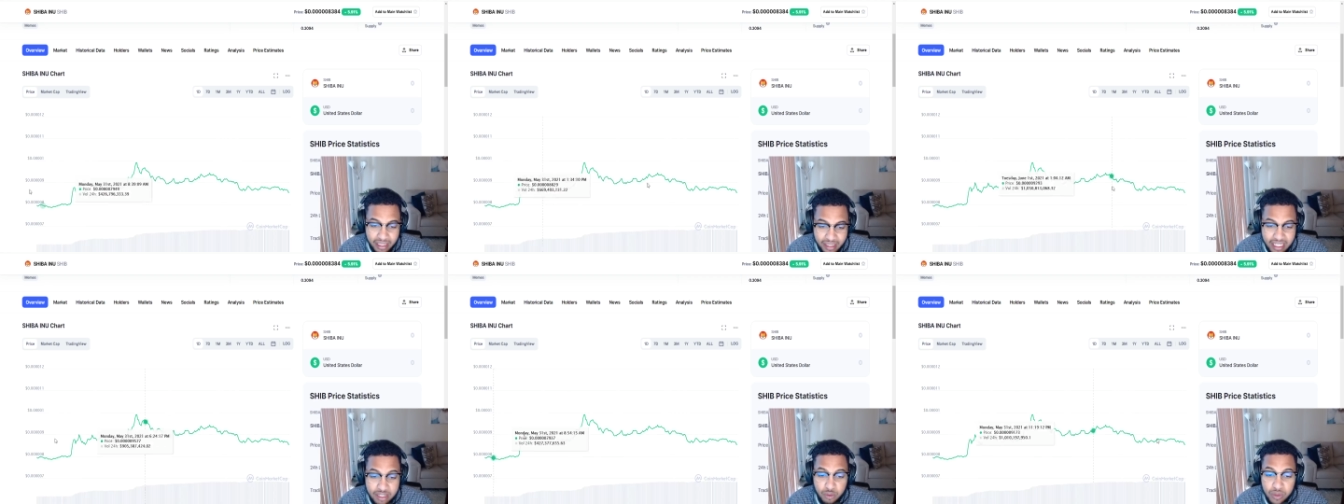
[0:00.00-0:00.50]

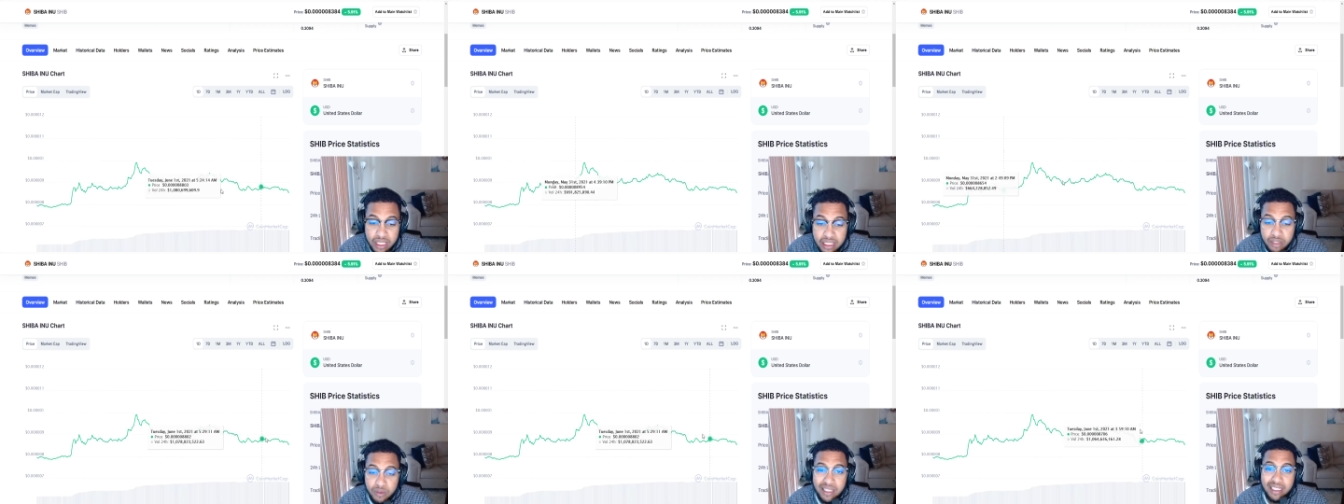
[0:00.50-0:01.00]
This
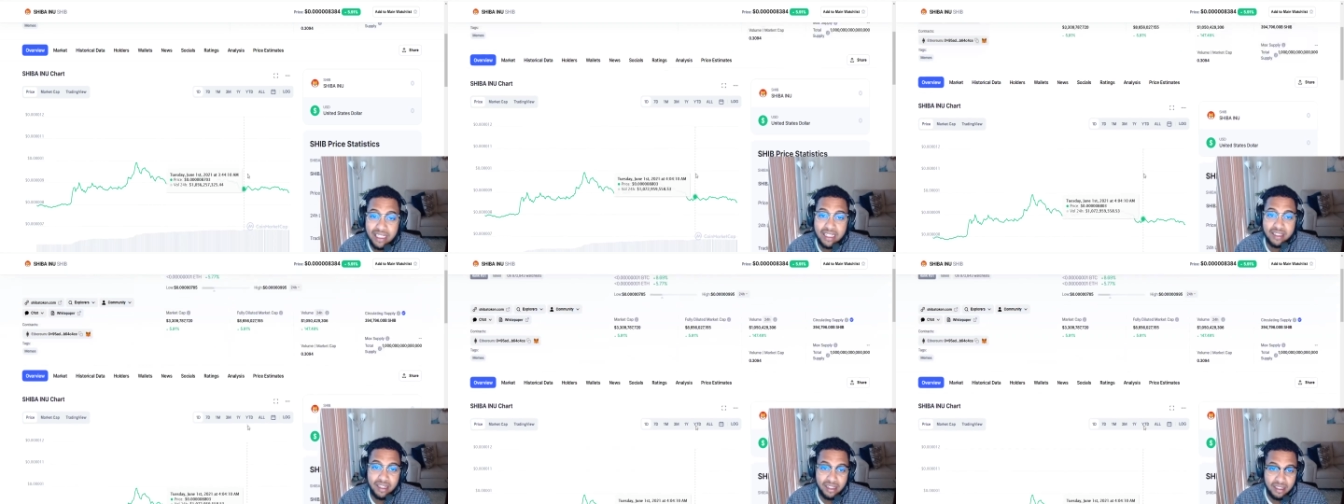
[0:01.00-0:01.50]
really, really
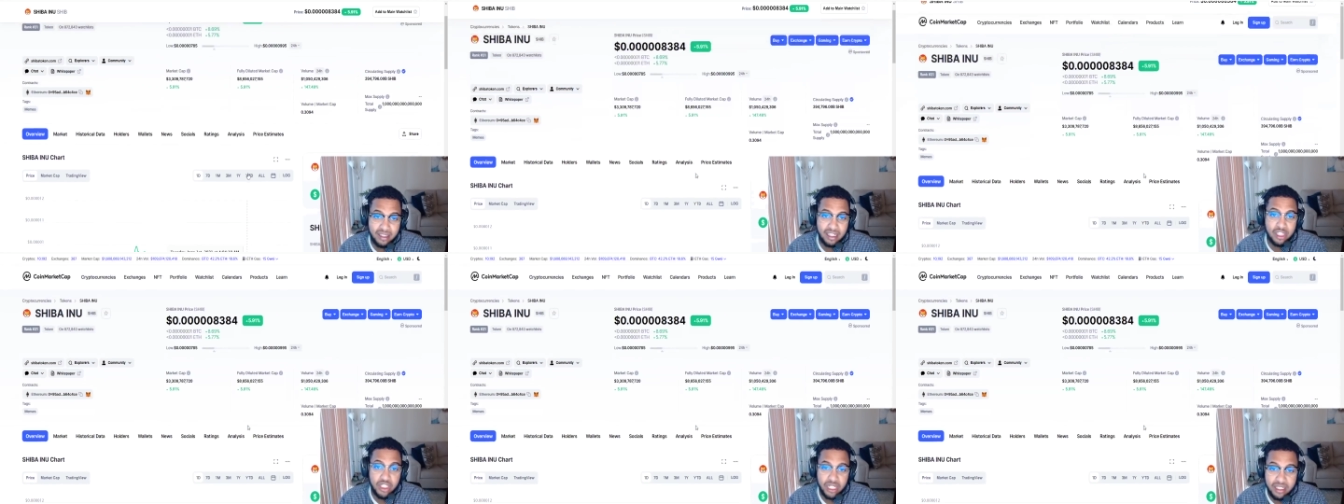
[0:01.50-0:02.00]
excites, and it
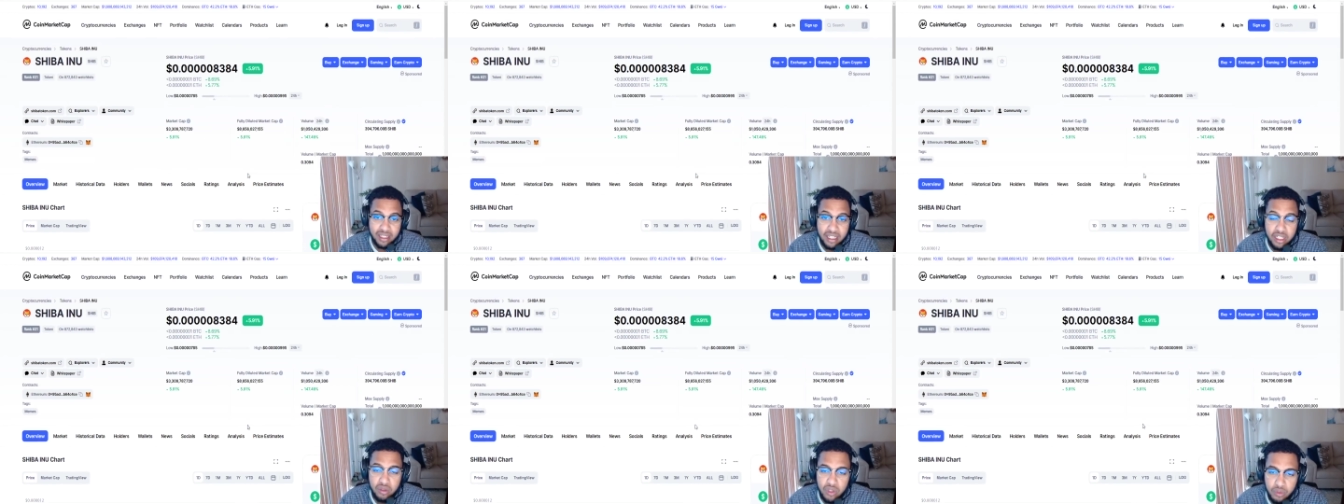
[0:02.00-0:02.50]
should excite
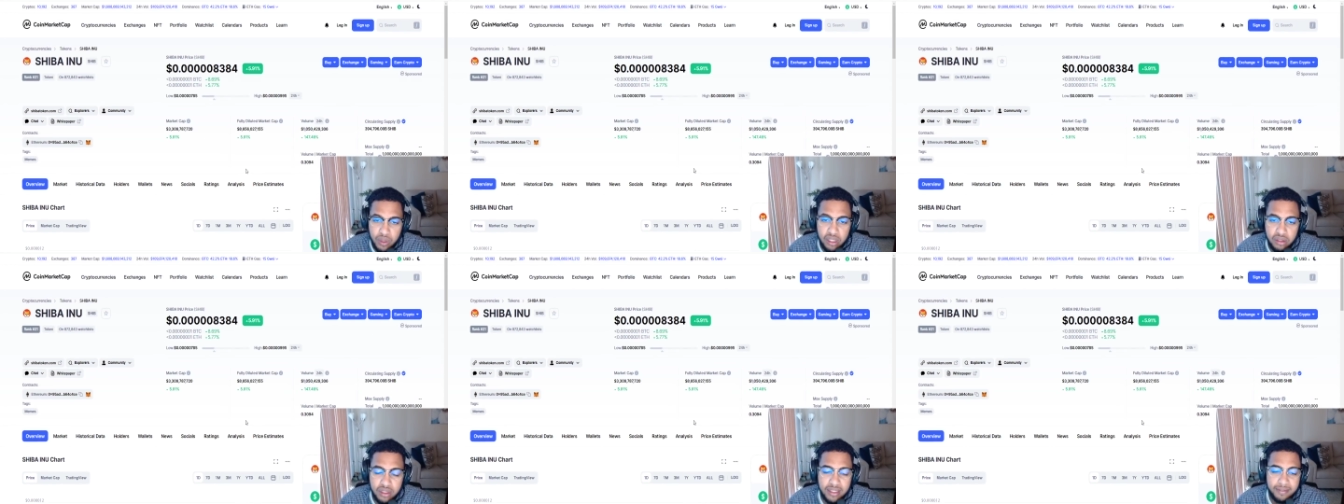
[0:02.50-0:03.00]
you as
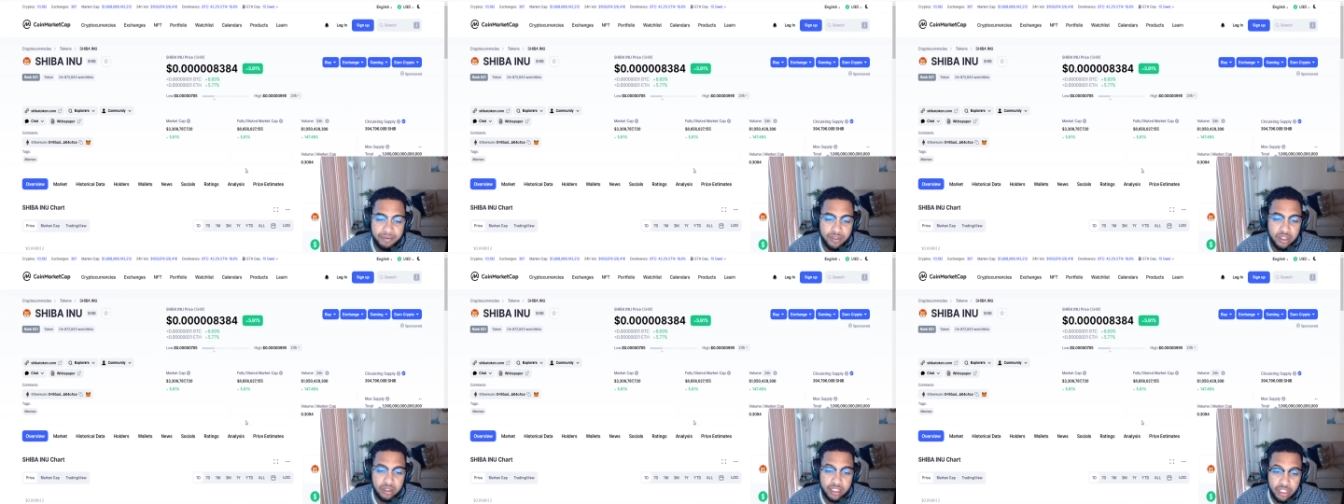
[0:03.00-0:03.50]
well
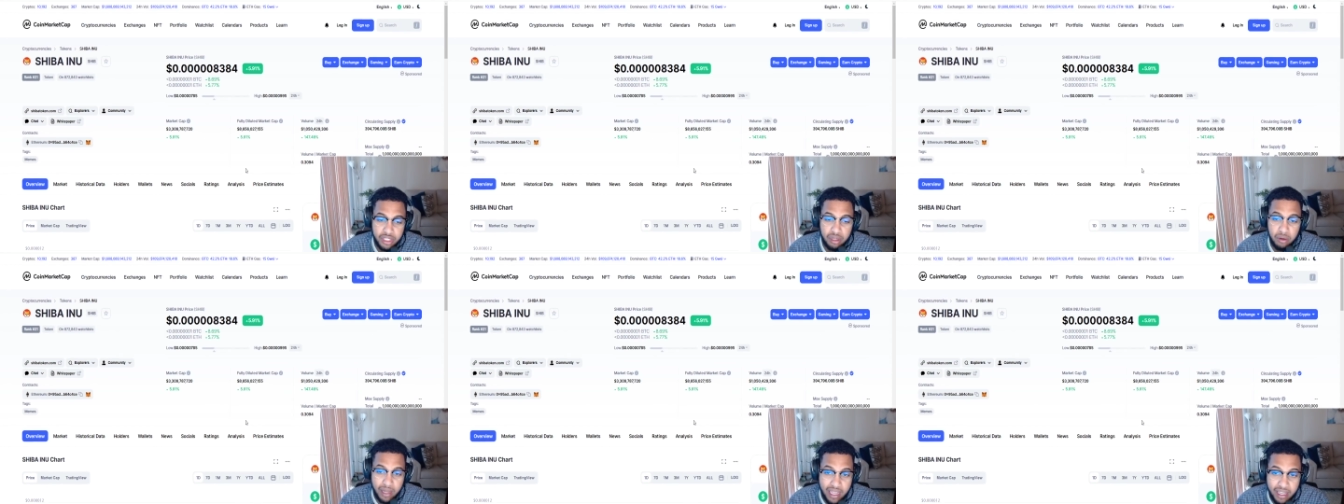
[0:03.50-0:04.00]
to let you
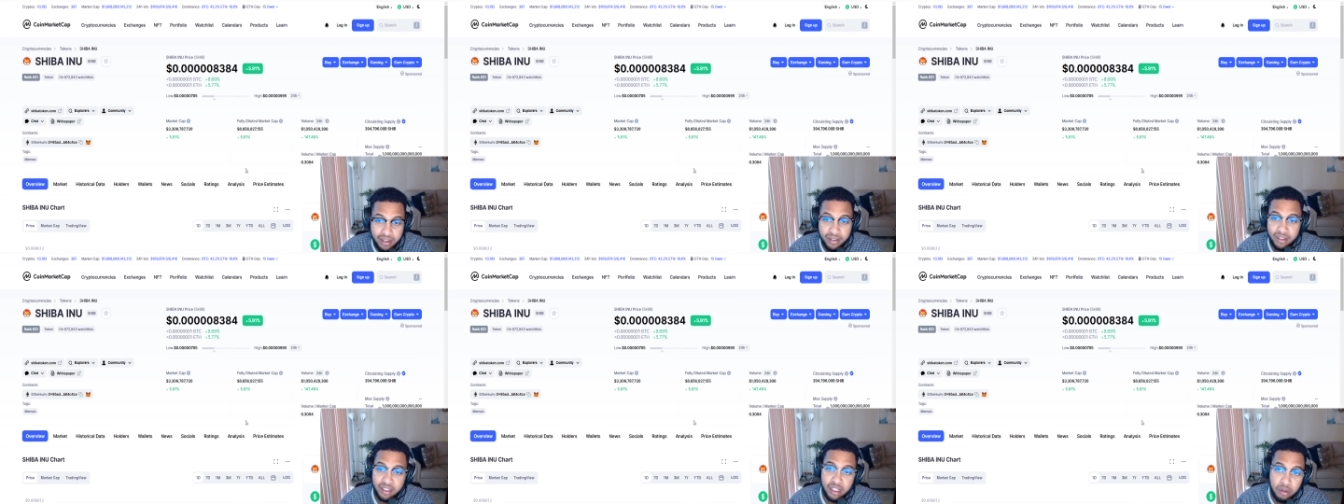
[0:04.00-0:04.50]
know hey,
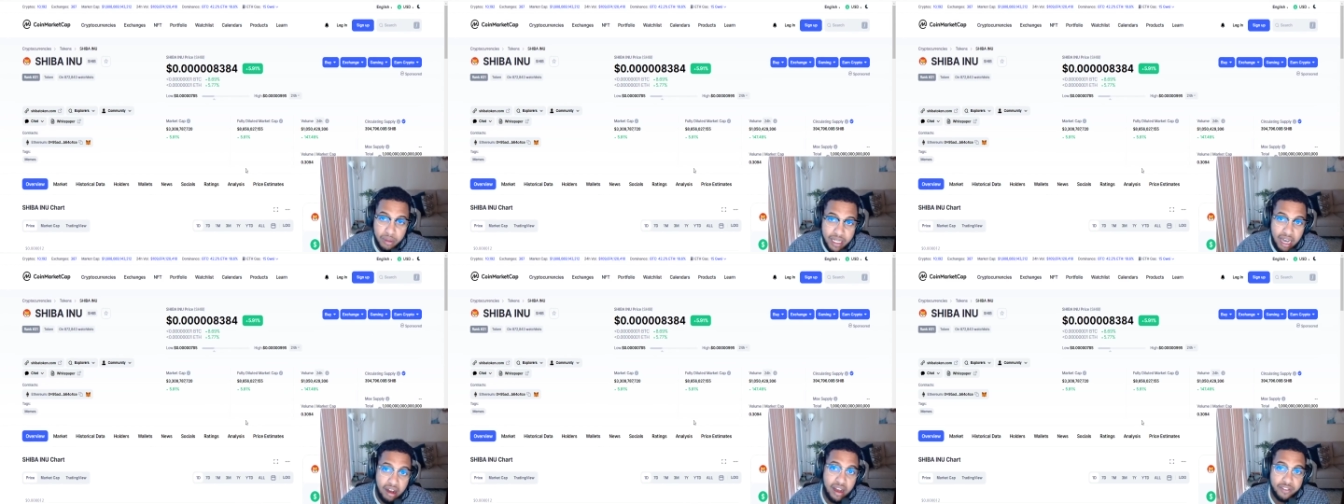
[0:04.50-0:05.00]
we
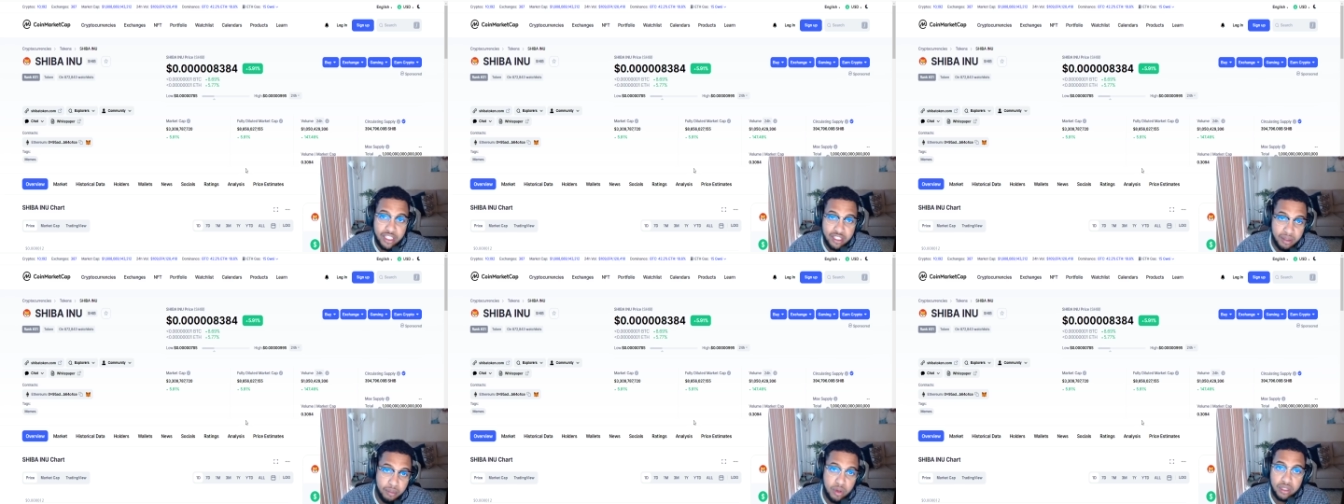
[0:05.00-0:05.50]
now have these
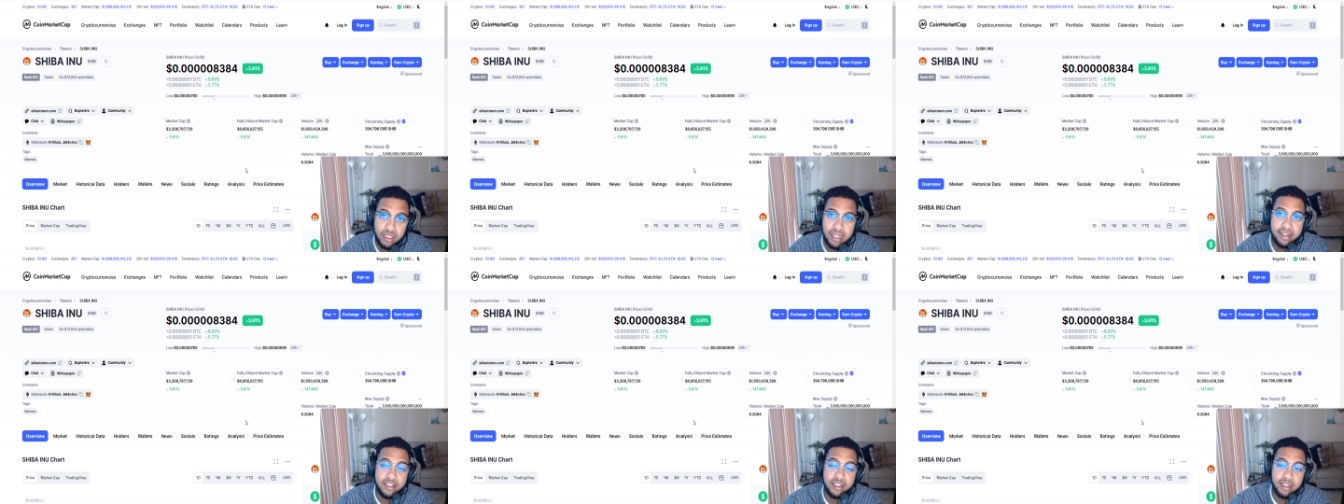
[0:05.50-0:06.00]
support
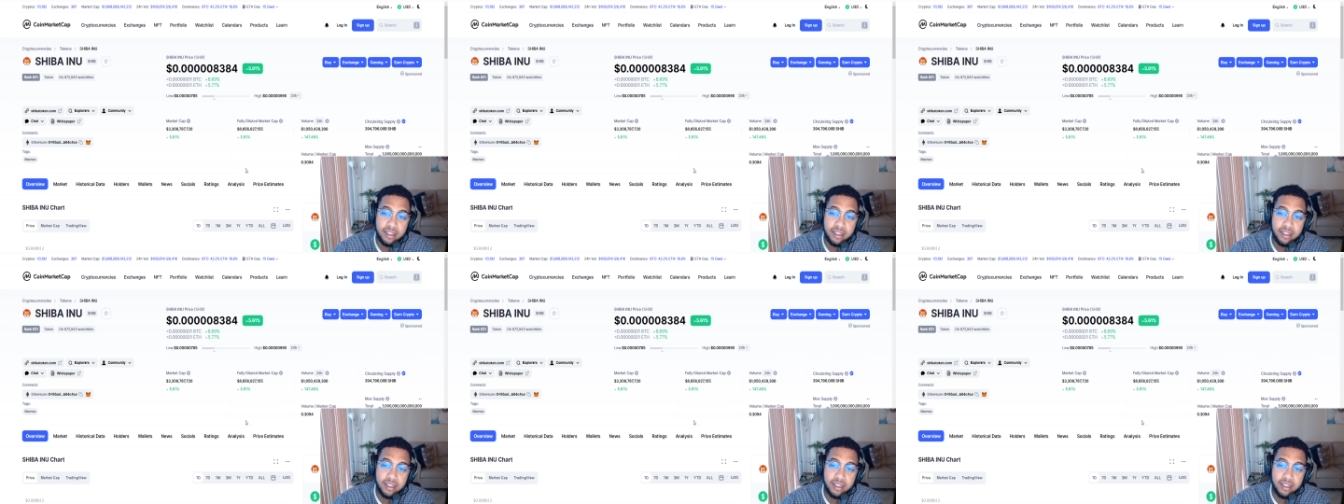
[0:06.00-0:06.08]
lines,